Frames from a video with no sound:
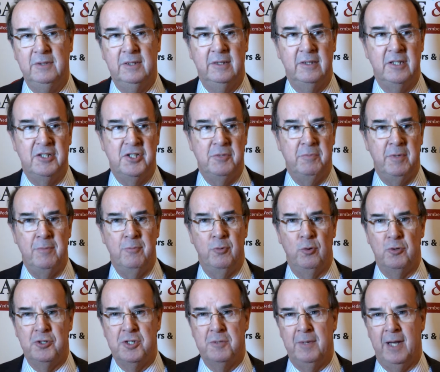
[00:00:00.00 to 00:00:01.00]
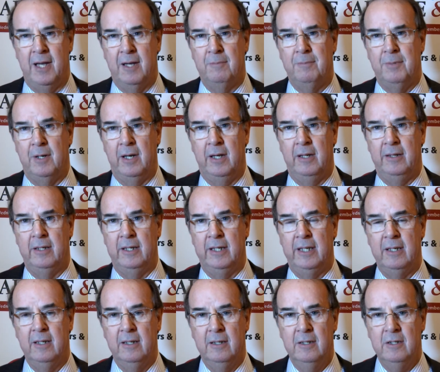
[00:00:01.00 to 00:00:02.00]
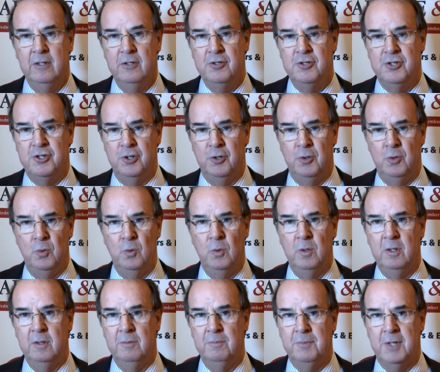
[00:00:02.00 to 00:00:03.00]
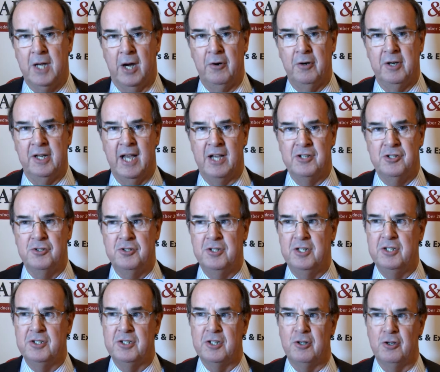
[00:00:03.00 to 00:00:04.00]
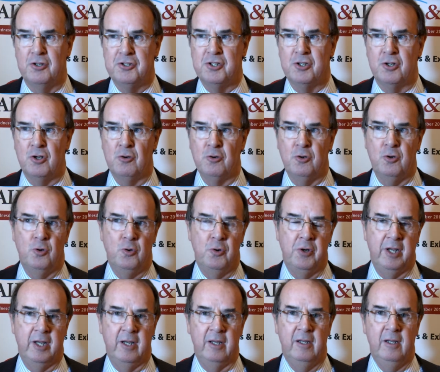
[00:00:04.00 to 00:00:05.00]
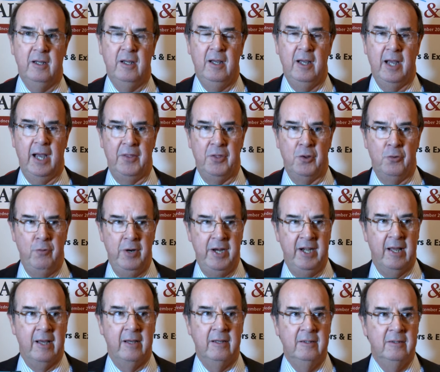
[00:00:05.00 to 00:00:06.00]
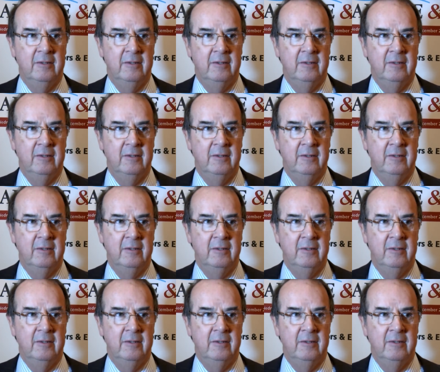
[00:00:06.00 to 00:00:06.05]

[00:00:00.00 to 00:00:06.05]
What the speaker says: and this has been brought about by the two current casualties, the Costa Concordia and the Rena.